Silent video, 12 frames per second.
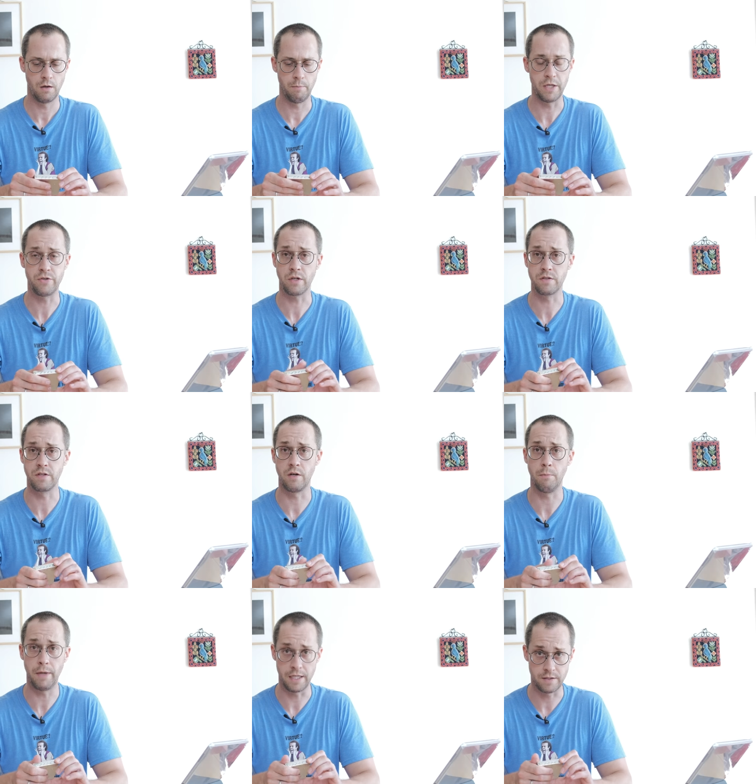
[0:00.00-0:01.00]
metrics that
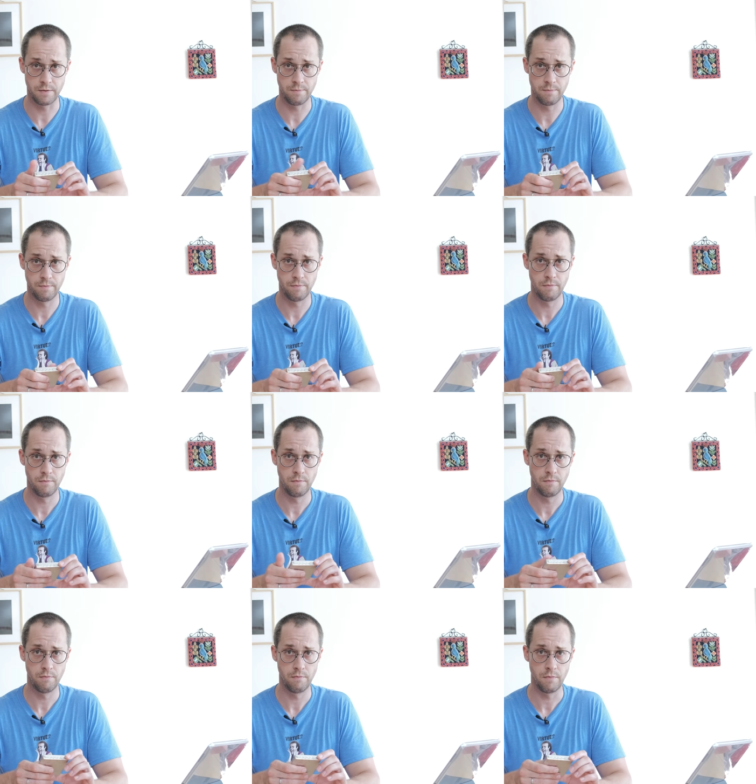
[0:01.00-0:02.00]
are met.
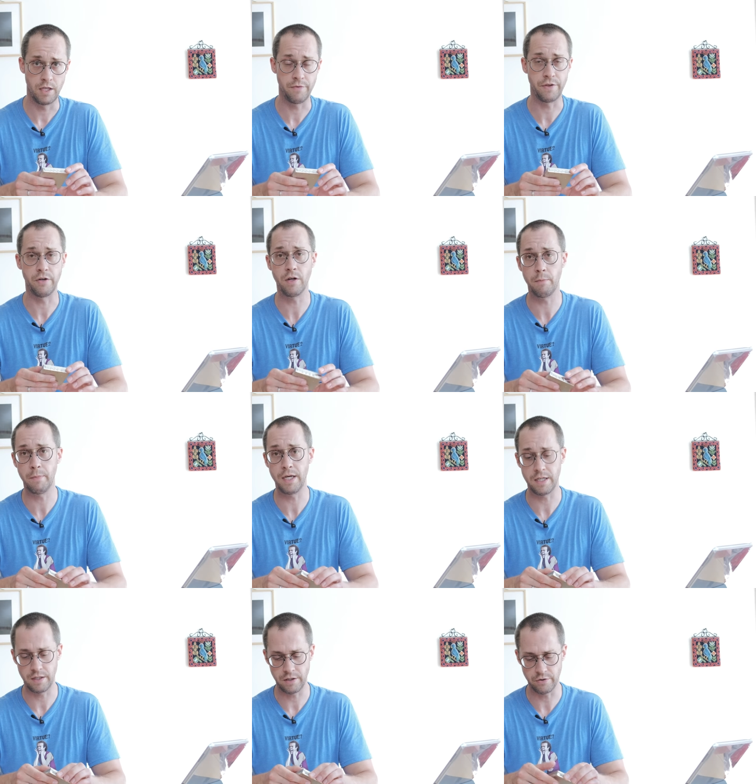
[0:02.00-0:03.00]
And if they're not
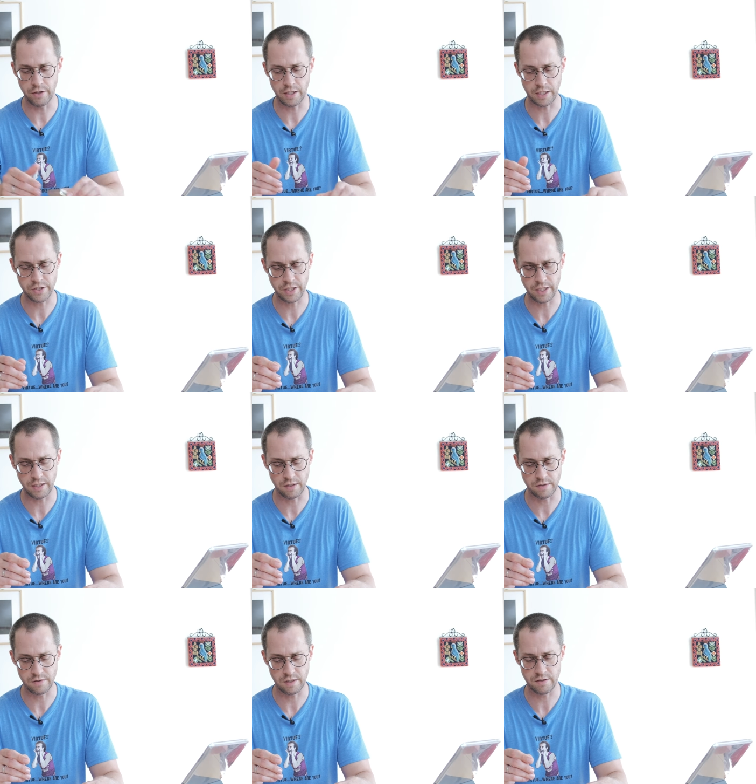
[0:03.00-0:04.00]
met, you're not actually
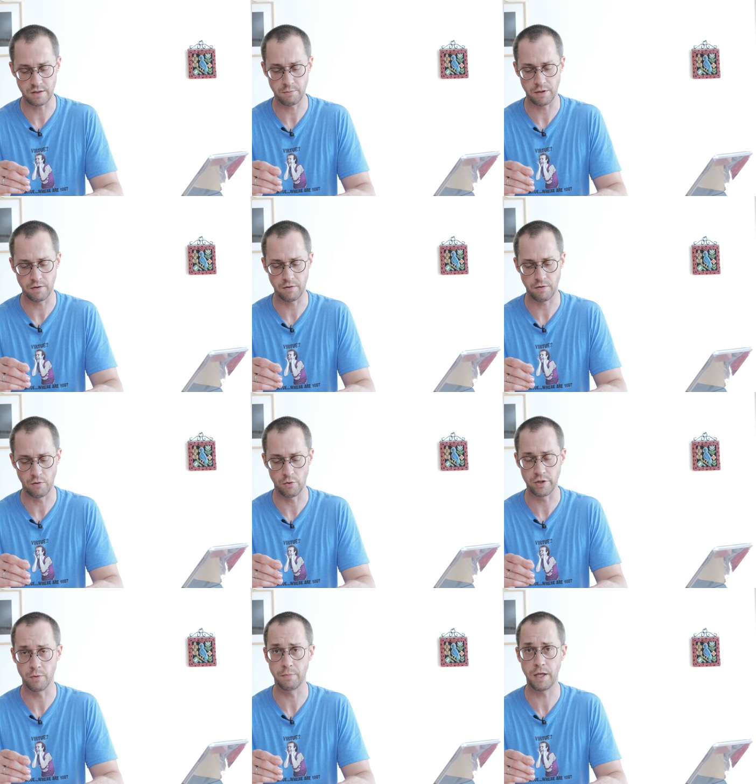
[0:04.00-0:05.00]
getting 16-bit
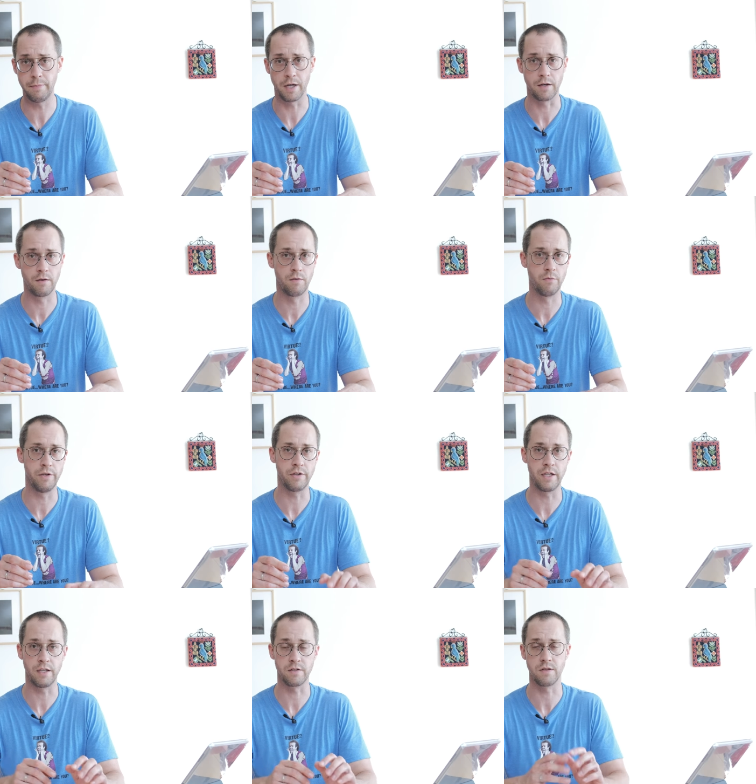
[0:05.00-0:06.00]
audio playback. What you're
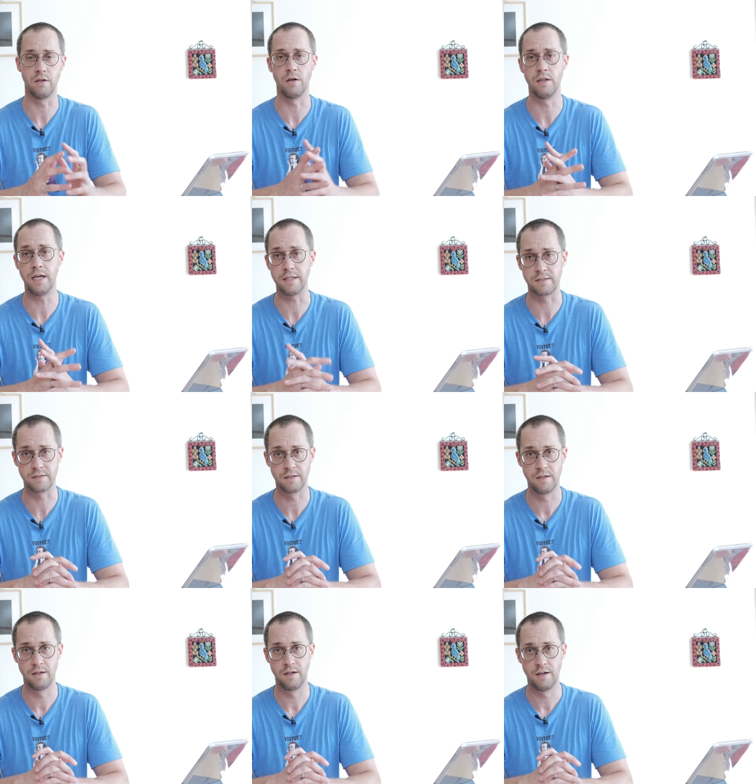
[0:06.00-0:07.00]
getting is a lot
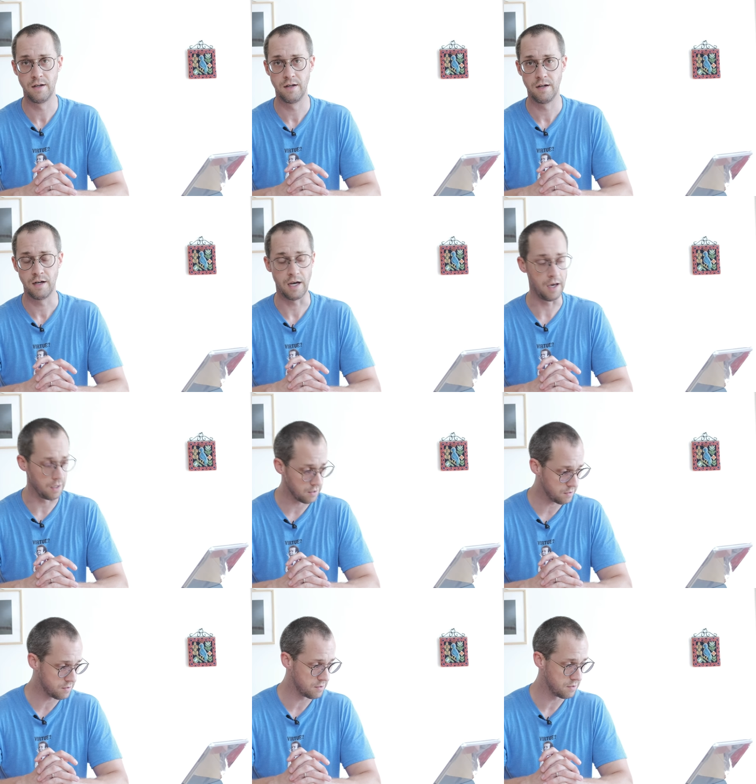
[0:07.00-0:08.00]
less.
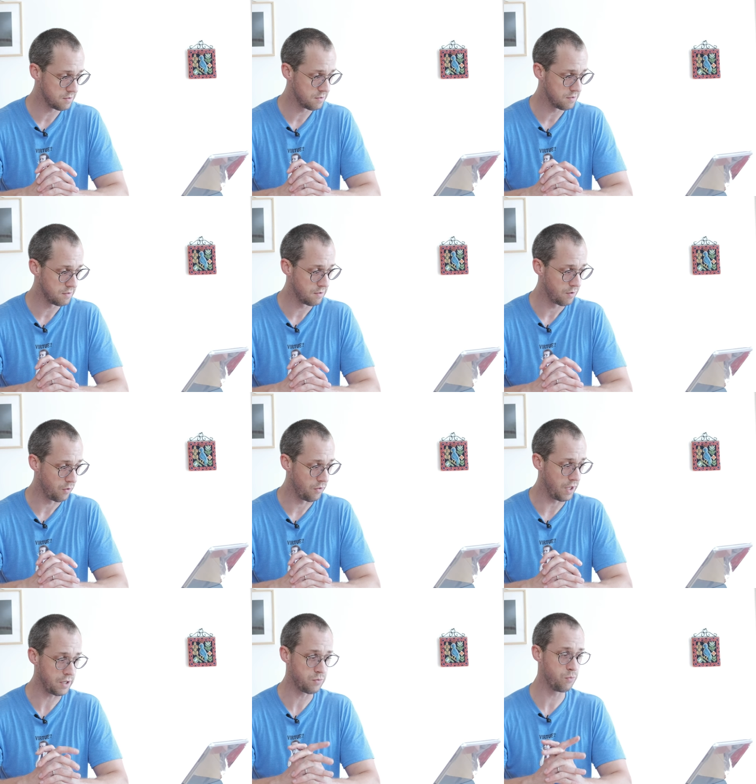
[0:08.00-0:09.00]
And
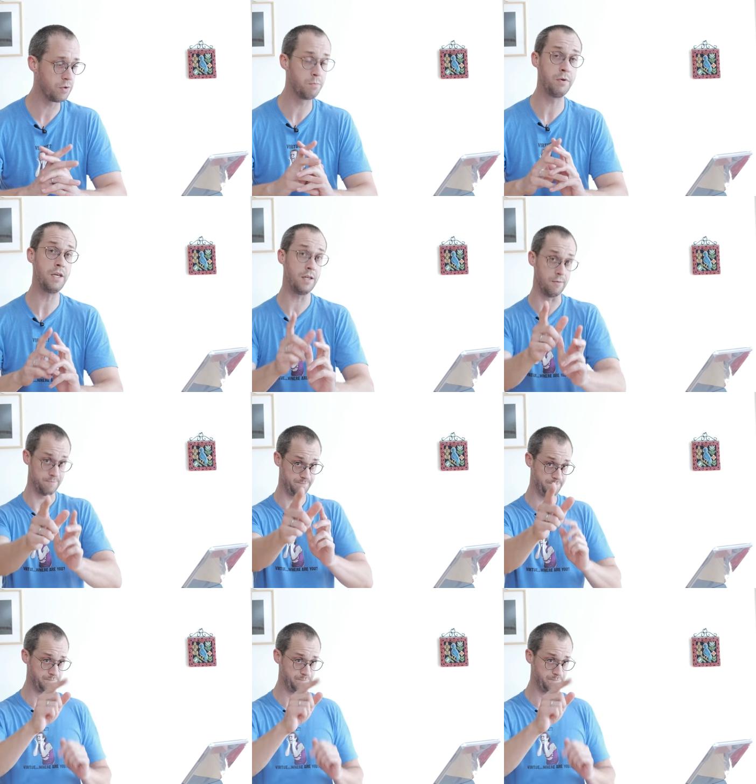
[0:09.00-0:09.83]
that would be